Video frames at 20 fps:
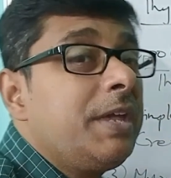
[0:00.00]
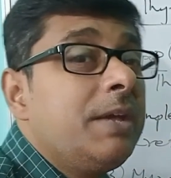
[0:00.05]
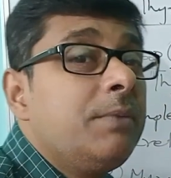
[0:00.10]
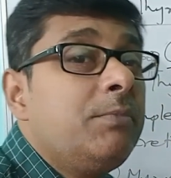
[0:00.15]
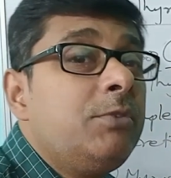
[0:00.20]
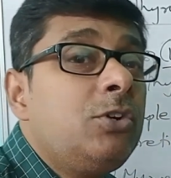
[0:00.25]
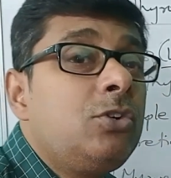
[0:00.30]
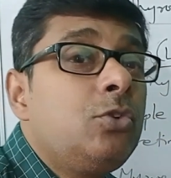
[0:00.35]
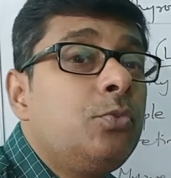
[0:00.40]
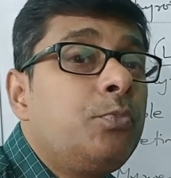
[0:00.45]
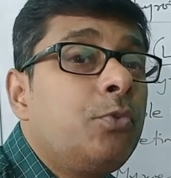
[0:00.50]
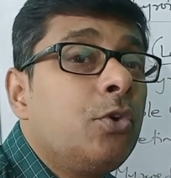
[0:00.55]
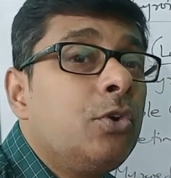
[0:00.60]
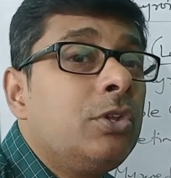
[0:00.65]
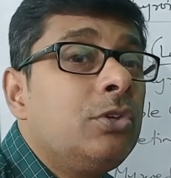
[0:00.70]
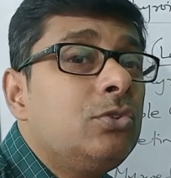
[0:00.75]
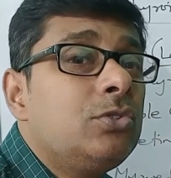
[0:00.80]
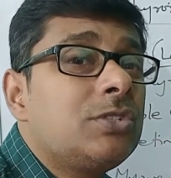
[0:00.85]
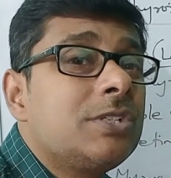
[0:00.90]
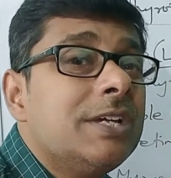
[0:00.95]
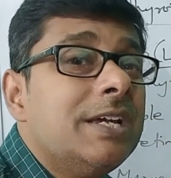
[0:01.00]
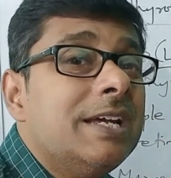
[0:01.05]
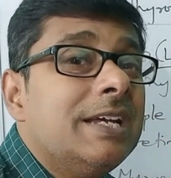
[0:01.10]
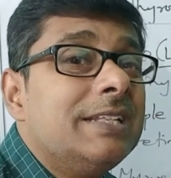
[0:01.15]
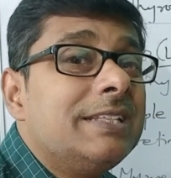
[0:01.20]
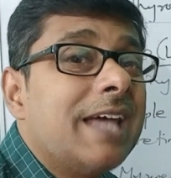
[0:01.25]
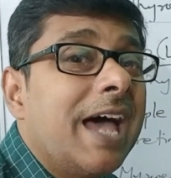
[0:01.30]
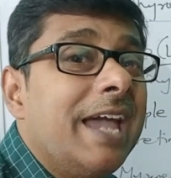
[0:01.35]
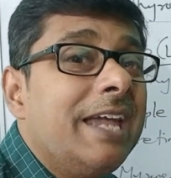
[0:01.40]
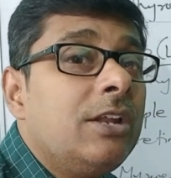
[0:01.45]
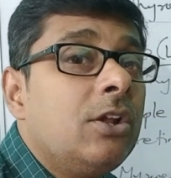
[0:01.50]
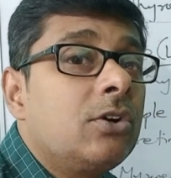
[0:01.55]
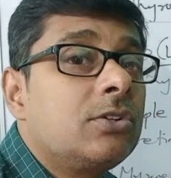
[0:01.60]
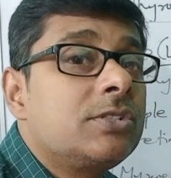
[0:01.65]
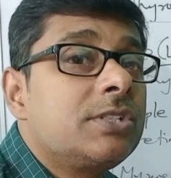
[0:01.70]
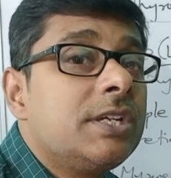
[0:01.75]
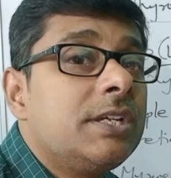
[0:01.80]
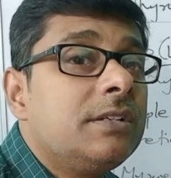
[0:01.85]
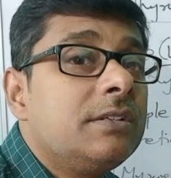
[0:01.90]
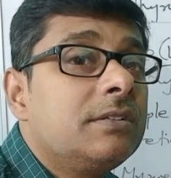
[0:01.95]
be able to produce
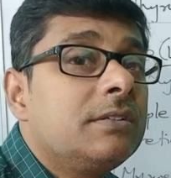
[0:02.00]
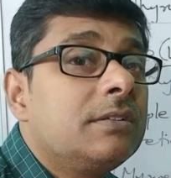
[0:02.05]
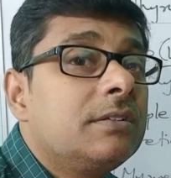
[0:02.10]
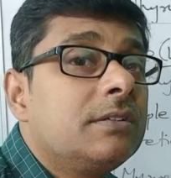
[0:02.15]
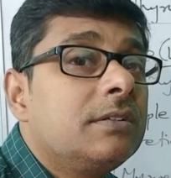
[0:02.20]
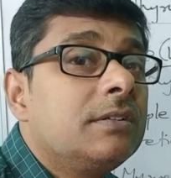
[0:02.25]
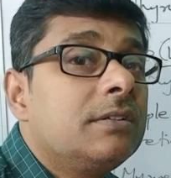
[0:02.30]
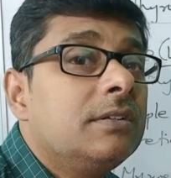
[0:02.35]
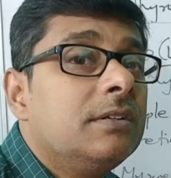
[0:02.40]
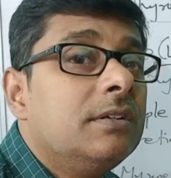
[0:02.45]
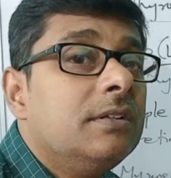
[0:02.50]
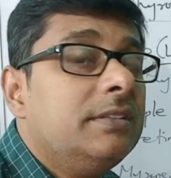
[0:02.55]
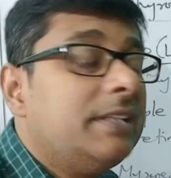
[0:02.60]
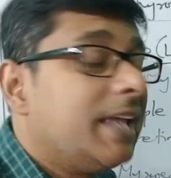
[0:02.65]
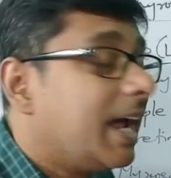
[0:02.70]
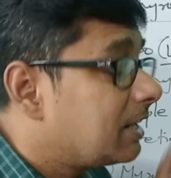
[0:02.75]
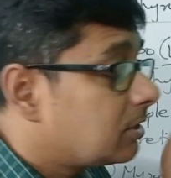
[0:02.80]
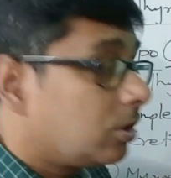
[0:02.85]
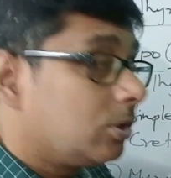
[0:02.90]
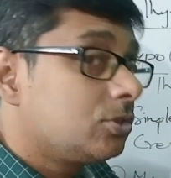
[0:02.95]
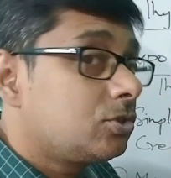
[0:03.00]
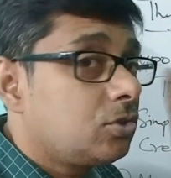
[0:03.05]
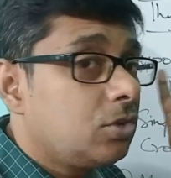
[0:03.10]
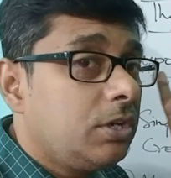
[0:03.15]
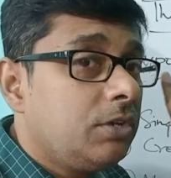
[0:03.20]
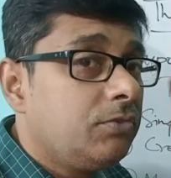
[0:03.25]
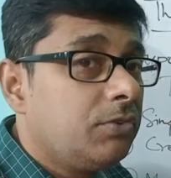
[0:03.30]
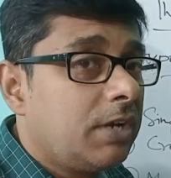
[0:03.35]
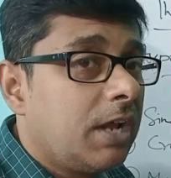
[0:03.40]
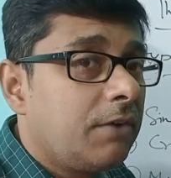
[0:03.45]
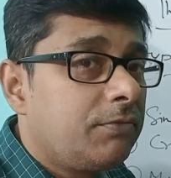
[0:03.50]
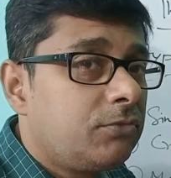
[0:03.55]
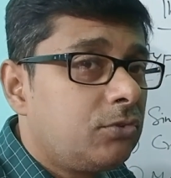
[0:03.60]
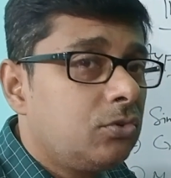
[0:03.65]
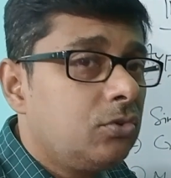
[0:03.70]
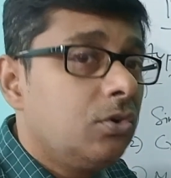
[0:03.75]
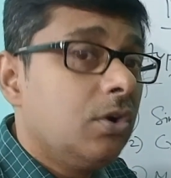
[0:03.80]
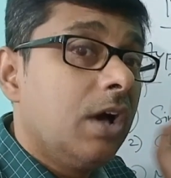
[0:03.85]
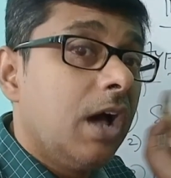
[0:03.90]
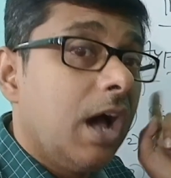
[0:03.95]
thyroxine. That also you will have to